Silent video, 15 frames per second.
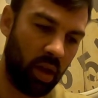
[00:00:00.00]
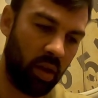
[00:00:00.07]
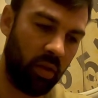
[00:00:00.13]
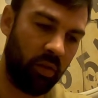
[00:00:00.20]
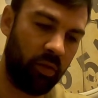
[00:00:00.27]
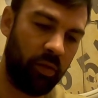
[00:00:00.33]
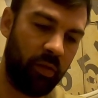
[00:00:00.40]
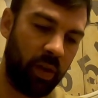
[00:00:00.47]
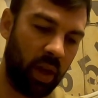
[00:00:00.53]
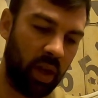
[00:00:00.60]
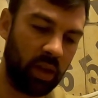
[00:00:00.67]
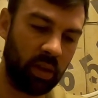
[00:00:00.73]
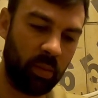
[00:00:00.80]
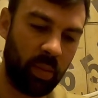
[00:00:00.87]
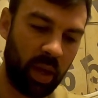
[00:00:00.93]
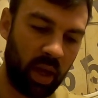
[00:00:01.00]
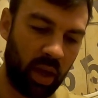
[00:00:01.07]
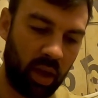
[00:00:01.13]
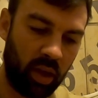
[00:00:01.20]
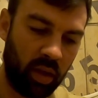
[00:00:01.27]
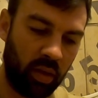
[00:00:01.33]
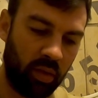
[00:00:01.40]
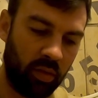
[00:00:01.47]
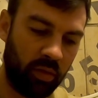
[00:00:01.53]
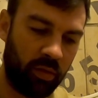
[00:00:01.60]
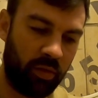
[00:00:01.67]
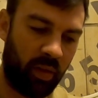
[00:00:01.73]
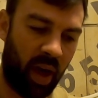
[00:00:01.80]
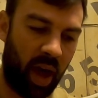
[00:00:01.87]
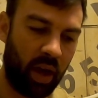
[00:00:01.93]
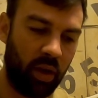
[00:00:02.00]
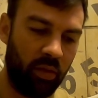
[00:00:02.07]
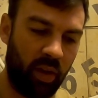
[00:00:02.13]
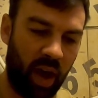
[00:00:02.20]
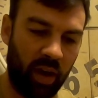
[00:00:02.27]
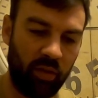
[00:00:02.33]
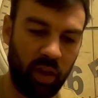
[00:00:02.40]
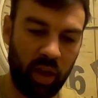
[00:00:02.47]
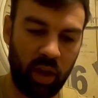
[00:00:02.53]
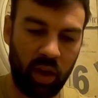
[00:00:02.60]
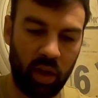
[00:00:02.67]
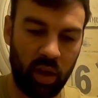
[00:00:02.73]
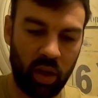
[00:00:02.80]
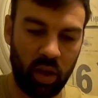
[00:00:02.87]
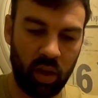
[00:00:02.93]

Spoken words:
Phil is a big fan of having